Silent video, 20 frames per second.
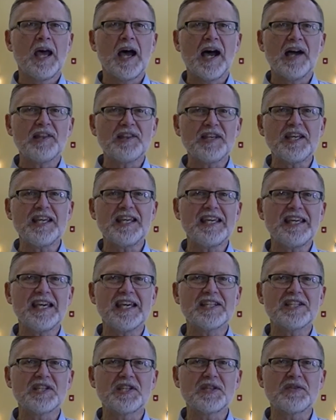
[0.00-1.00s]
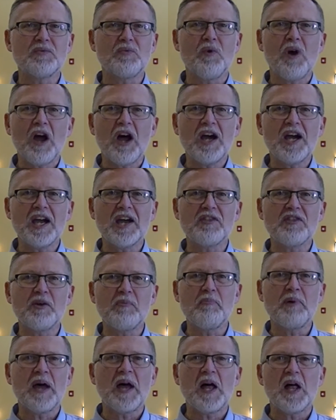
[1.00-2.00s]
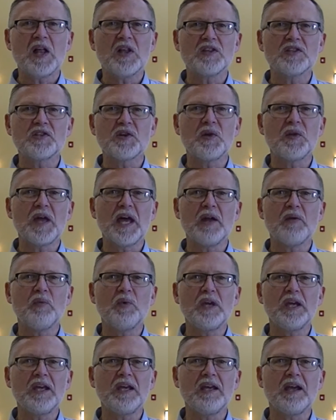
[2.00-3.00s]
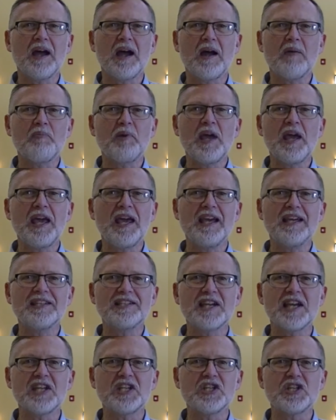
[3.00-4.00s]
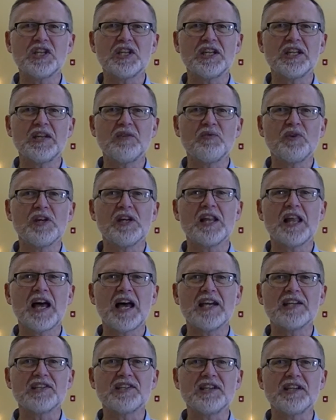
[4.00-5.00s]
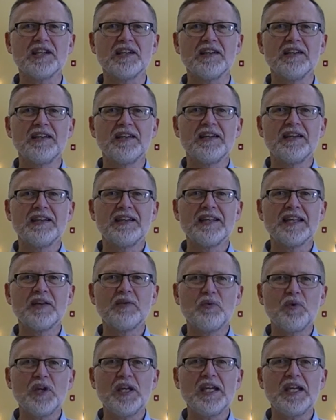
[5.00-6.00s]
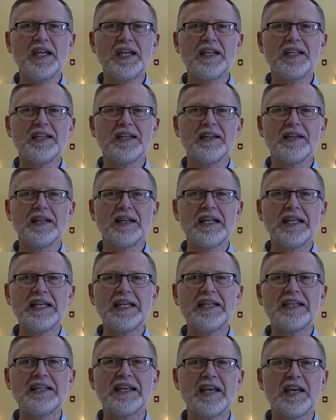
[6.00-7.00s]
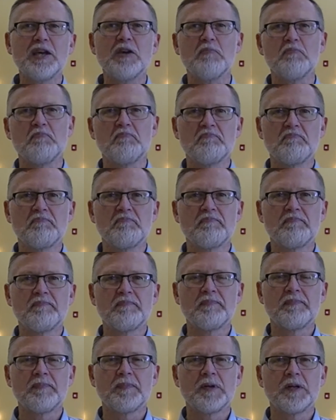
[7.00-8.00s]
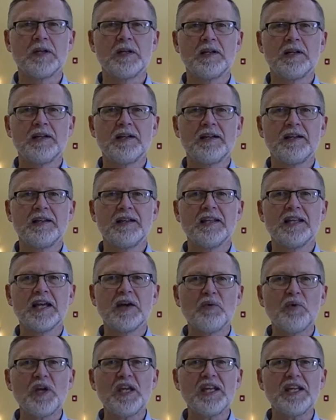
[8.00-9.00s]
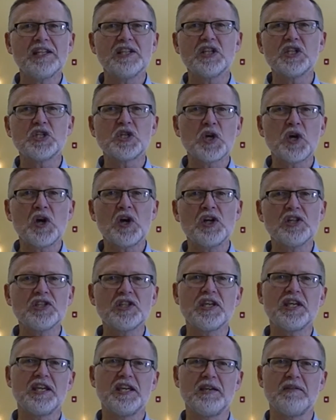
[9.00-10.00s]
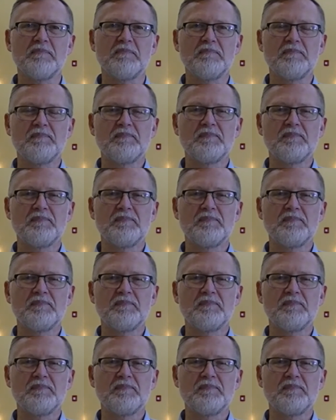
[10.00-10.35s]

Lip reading: I think he has rung the bell so that we are paying attention and realizing that we need him, that we need to turn to him.